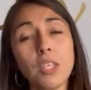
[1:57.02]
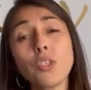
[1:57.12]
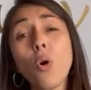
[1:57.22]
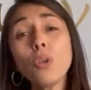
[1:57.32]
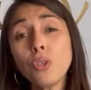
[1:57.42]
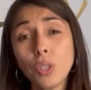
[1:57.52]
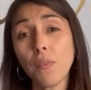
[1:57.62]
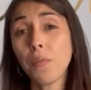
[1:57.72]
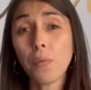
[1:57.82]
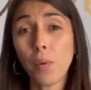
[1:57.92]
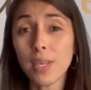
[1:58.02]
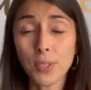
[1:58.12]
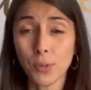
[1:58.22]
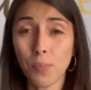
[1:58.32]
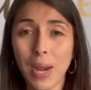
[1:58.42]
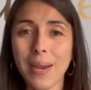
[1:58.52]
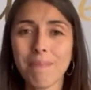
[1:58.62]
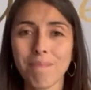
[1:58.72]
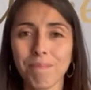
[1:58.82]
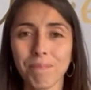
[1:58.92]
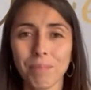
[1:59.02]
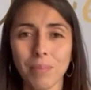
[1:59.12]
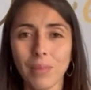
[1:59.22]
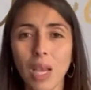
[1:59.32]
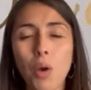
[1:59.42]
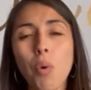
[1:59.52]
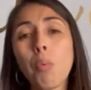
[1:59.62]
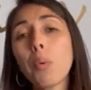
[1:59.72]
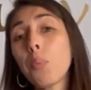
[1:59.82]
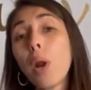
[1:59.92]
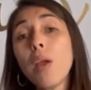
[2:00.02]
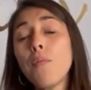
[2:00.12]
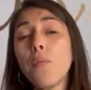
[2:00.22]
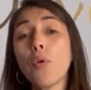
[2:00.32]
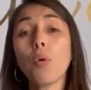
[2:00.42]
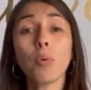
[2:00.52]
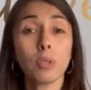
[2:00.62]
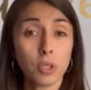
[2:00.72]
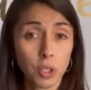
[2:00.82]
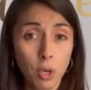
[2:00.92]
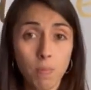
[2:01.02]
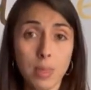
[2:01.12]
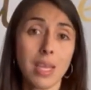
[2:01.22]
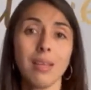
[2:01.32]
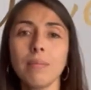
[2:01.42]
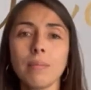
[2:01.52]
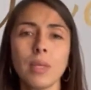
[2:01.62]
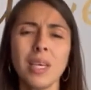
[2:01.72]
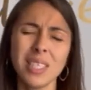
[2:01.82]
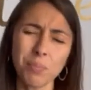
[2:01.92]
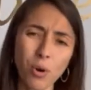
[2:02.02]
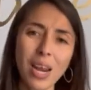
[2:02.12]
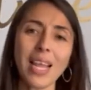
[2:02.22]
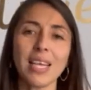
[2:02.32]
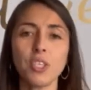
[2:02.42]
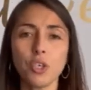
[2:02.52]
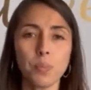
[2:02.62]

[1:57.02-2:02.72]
There's also different ways to pray. When we pray for something, it's more like a